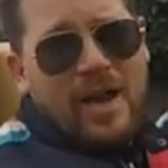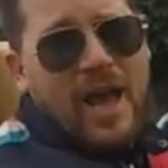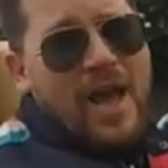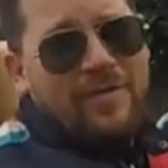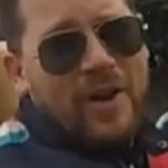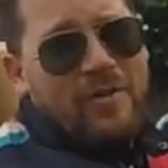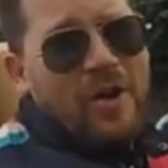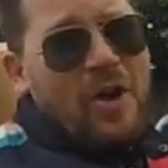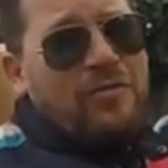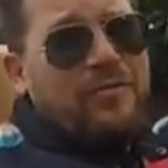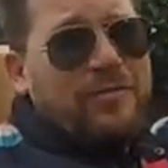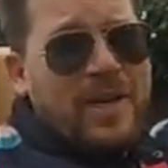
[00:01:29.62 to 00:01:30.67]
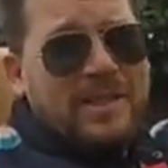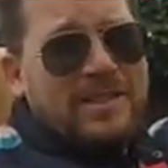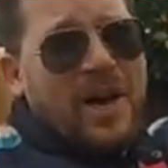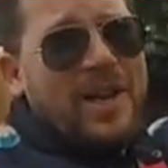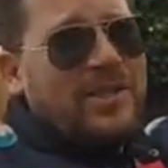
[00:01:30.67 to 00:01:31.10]
I have no roof. It's
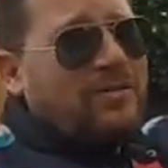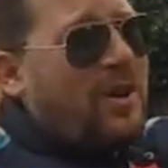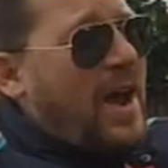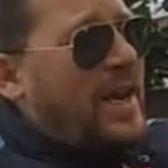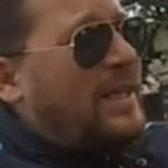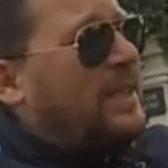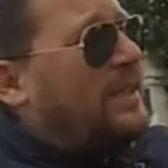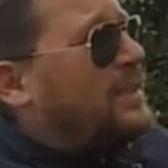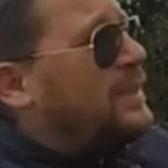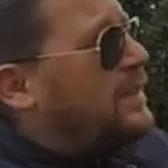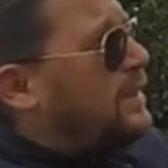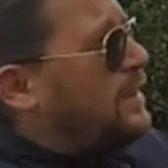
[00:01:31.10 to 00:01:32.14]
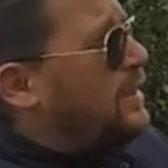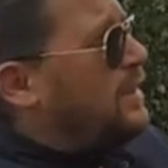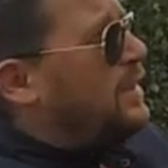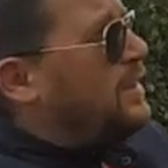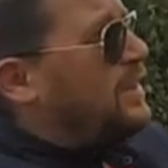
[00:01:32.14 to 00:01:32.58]
starting to rain.
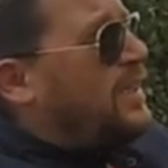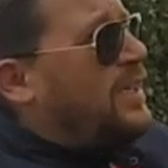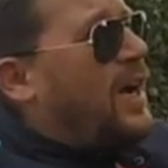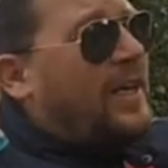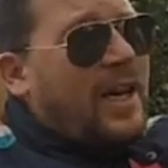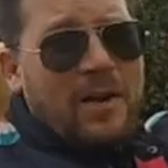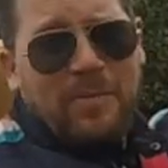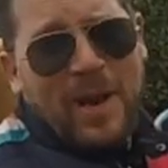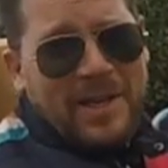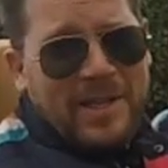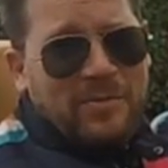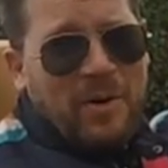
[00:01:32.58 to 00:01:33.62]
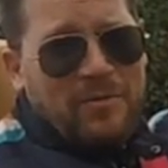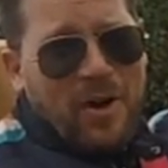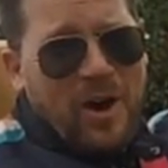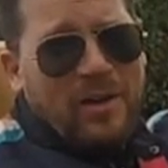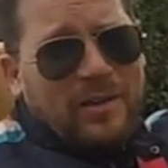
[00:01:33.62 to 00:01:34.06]
I've kind of planned this one
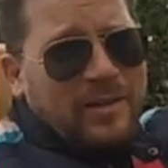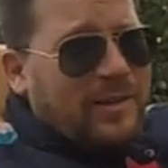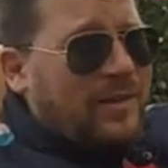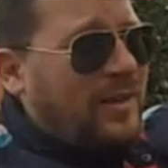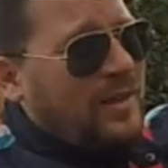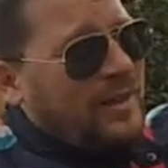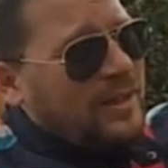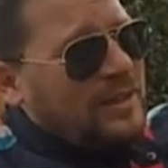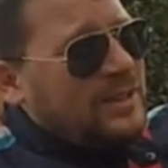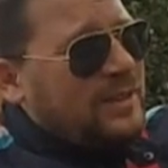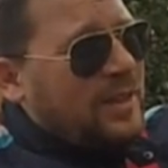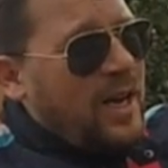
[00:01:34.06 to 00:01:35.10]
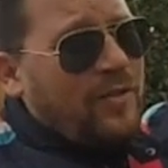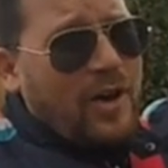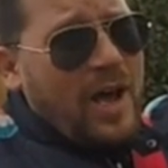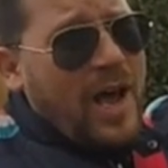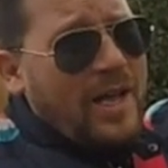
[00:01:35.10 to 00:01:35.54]
wrong. I've
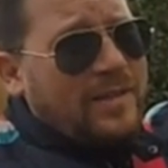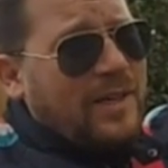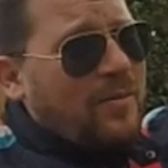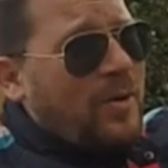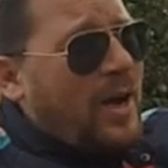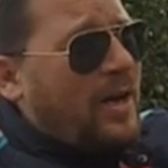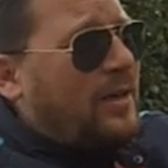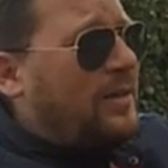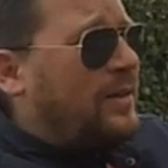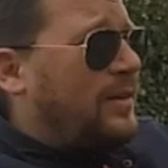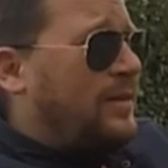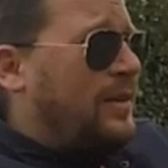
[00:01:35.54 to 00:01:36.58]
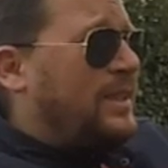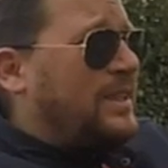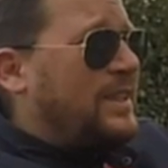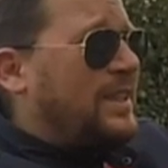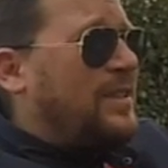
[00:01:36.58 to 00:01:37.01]
got a hat somewhere,
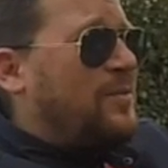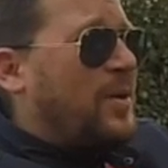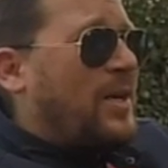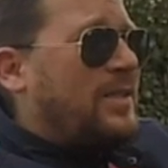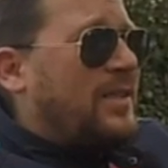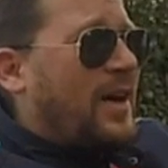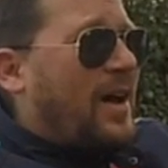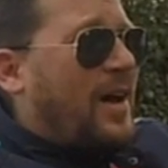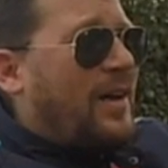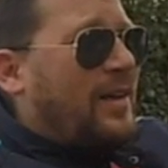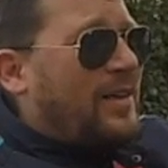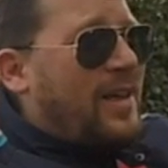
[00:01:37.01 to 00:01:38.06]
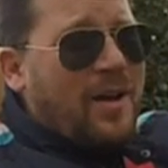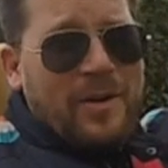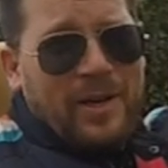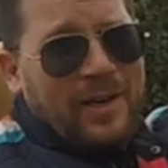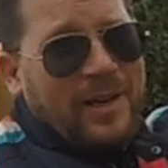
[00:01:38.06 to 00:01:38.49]
but yeah,
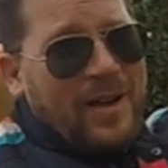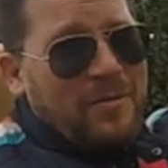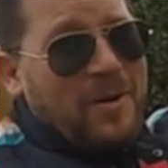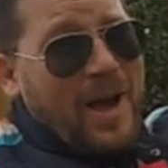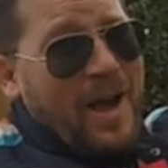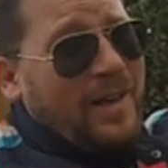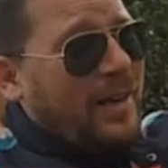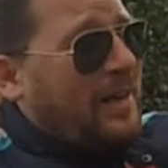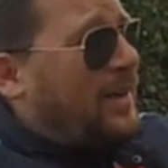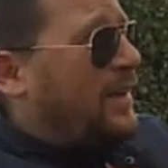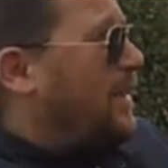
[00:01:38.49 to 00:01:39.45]
we're going to get wet, I think.